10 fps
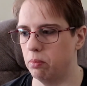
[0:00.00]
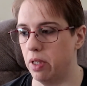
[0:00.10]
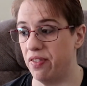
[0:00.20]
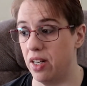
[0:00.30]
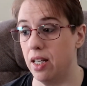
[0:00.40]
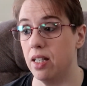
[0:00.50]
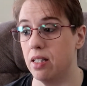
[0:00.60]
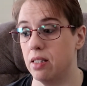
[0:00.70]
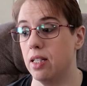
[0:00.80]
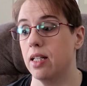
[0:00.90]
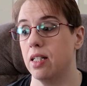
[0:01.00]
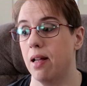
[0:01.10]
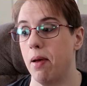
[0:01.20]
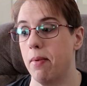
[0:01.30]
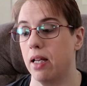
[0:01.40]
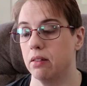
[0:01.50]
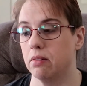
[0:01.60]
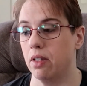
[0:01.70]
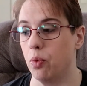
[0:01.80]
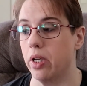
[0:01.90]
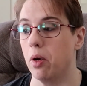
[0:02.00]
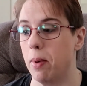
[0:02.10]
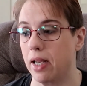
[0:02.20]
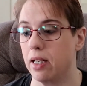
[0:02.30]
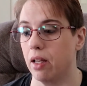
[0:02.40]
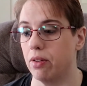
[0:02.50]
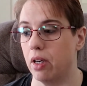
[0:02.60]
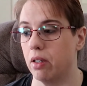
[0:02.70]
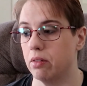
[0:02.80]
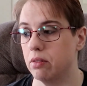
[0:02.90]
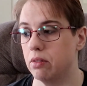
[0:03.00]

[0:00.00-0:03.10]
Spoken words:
If it is, next time I might, if we go back down there